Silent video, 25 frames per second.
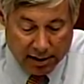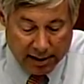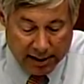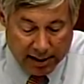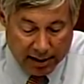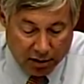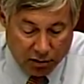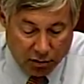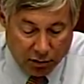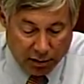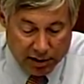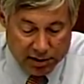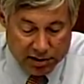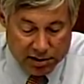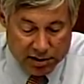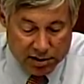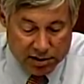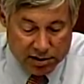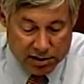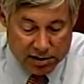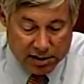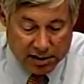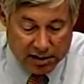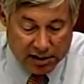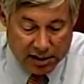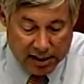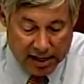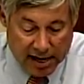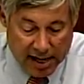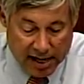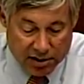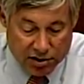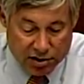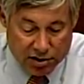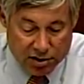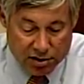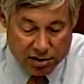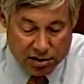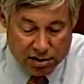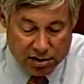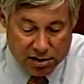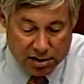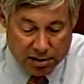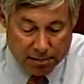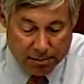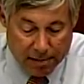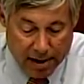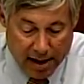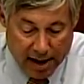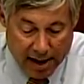increases in the nation's
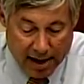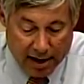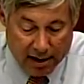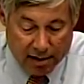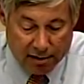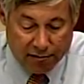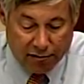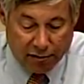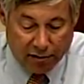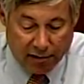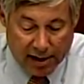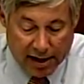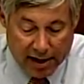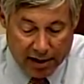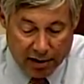demand for